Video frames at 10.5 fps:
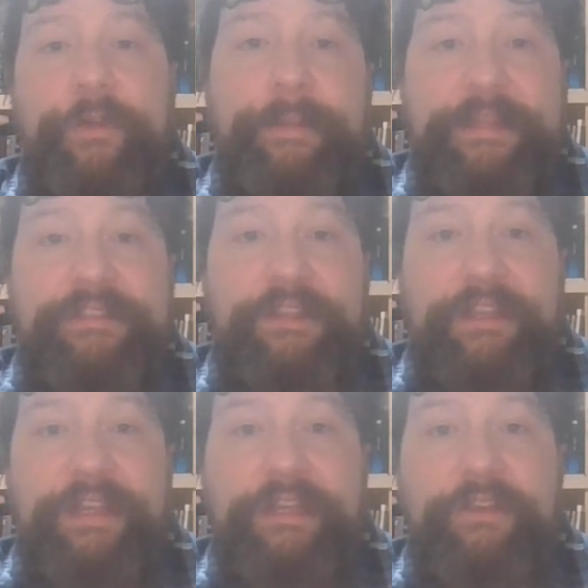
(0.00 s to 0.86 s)

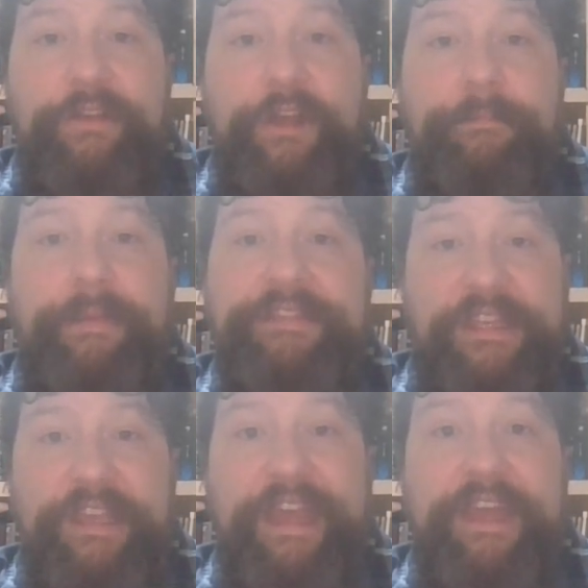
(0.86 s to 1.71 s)
basically in here called
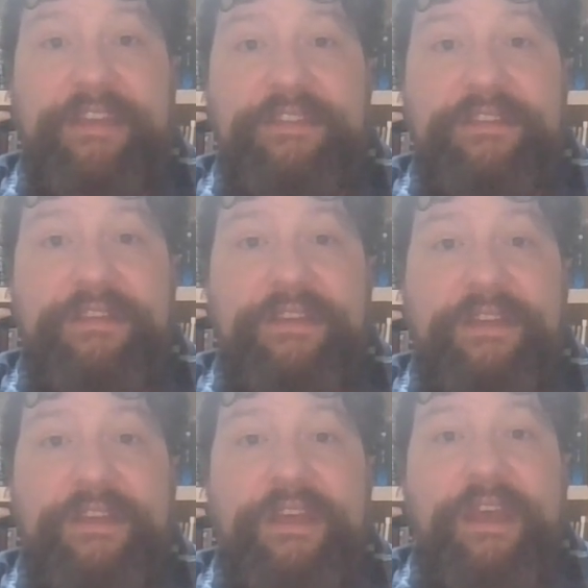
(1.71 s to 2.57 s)
busting heads.
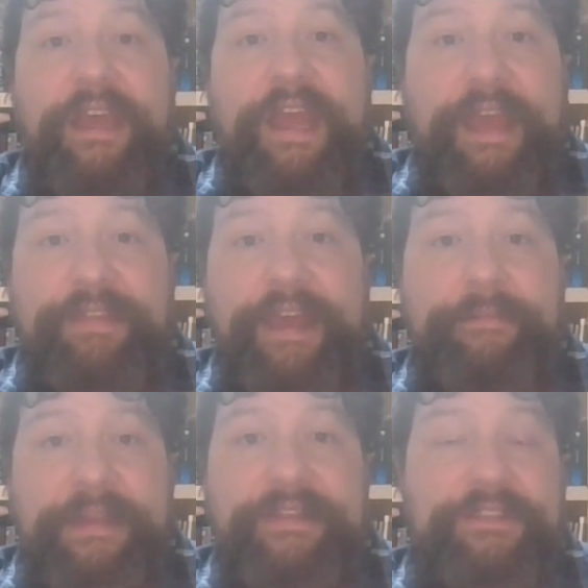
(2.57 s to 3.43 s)
And
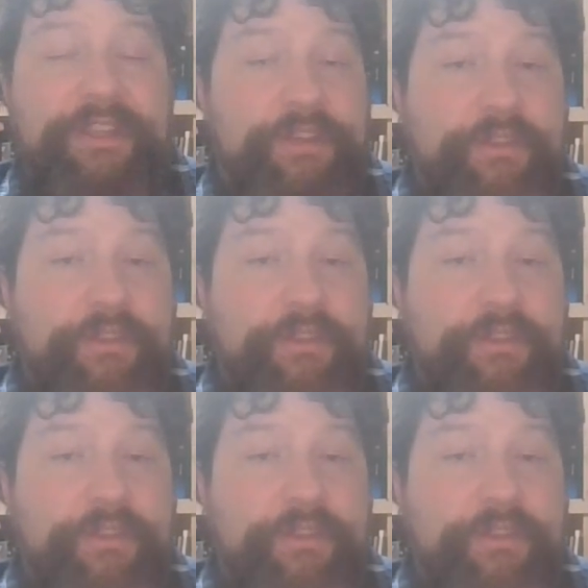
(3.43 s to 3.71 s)
that means that you